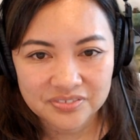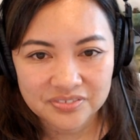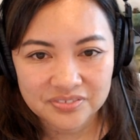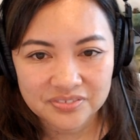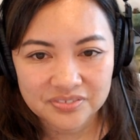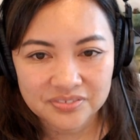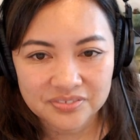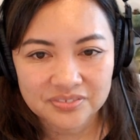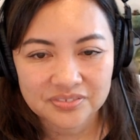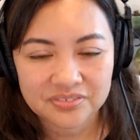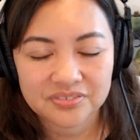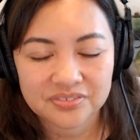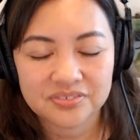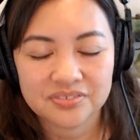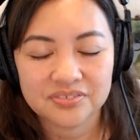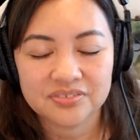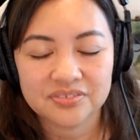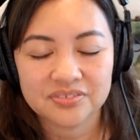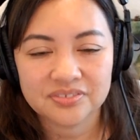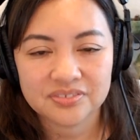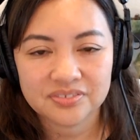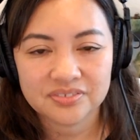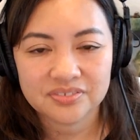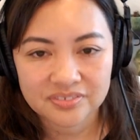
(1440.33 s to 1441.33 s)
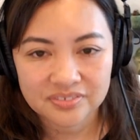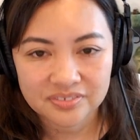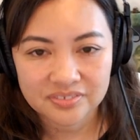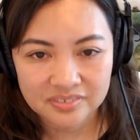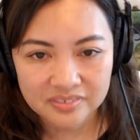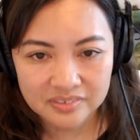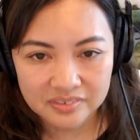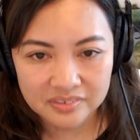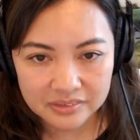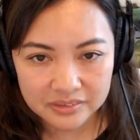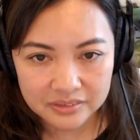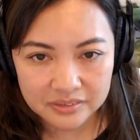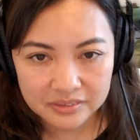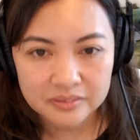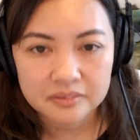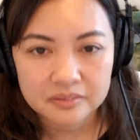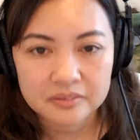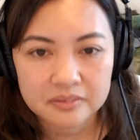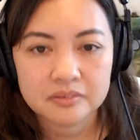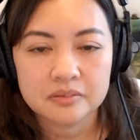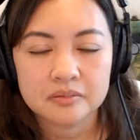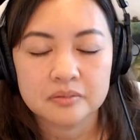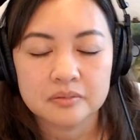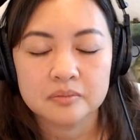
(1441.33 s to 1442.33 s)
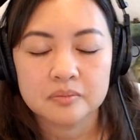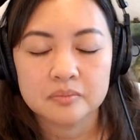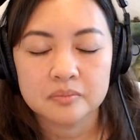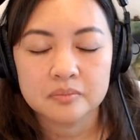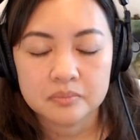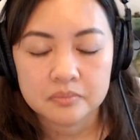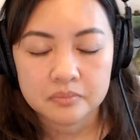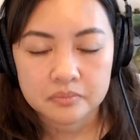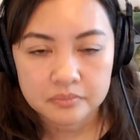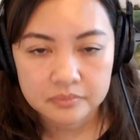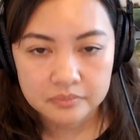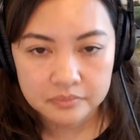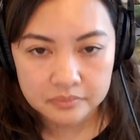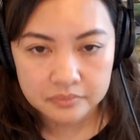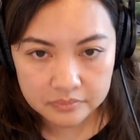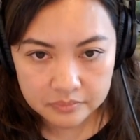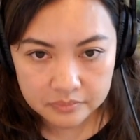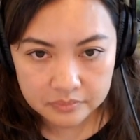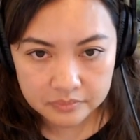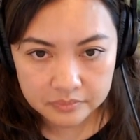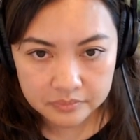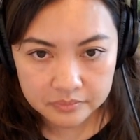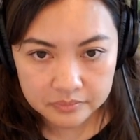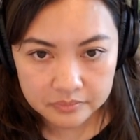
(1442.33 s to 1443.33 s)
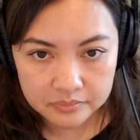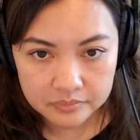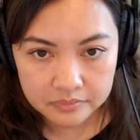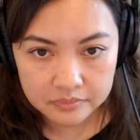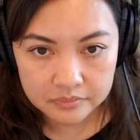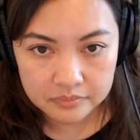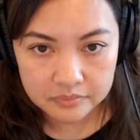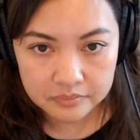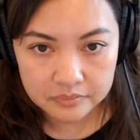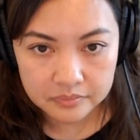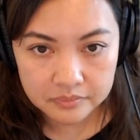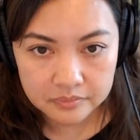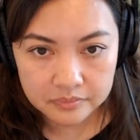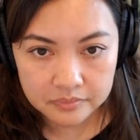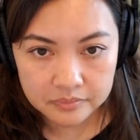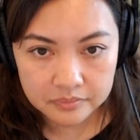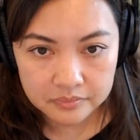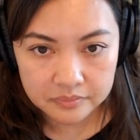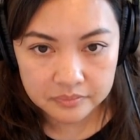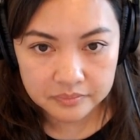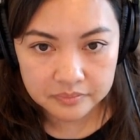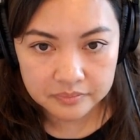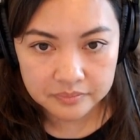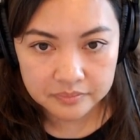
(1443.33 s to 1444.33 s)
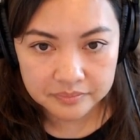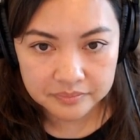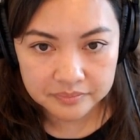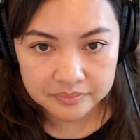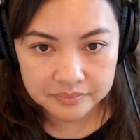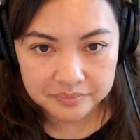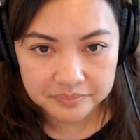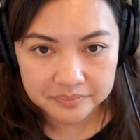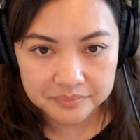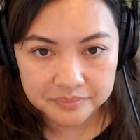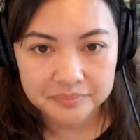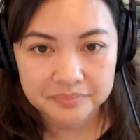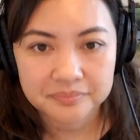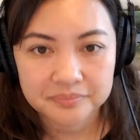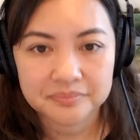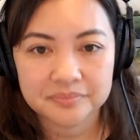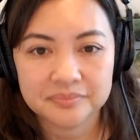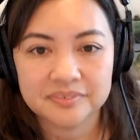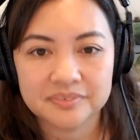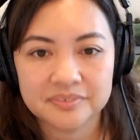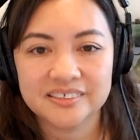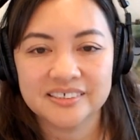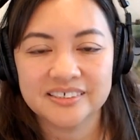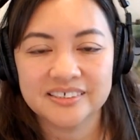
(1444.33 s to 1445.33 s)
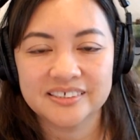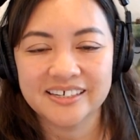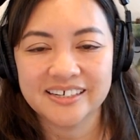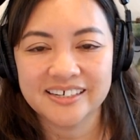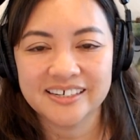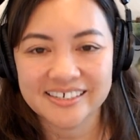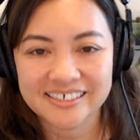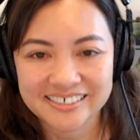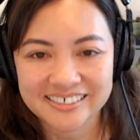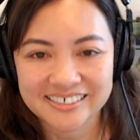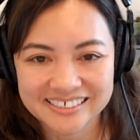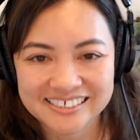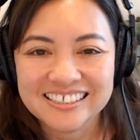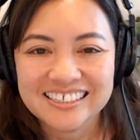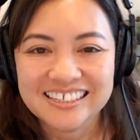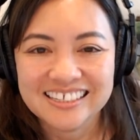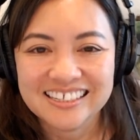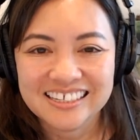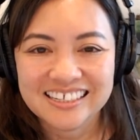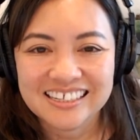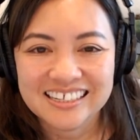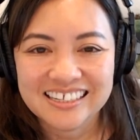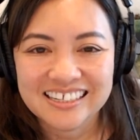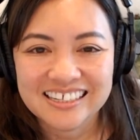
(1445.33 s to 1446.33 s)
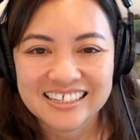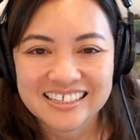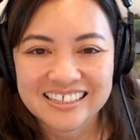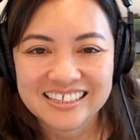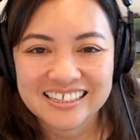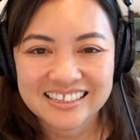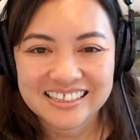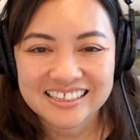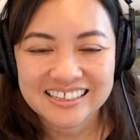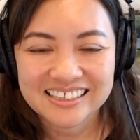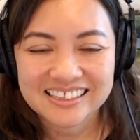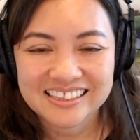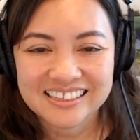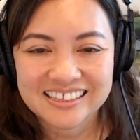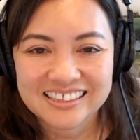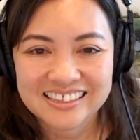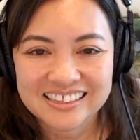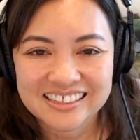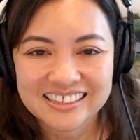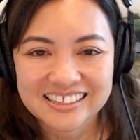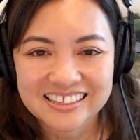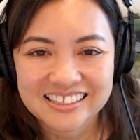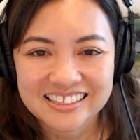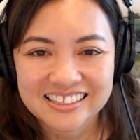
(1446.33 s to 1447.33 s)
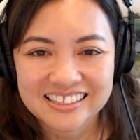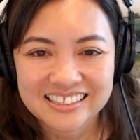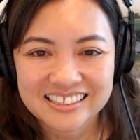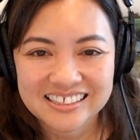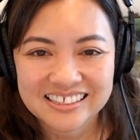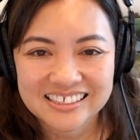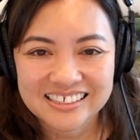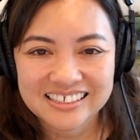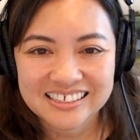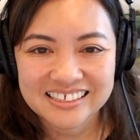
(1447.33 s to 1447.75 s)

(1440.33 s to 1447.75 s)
(not speaking)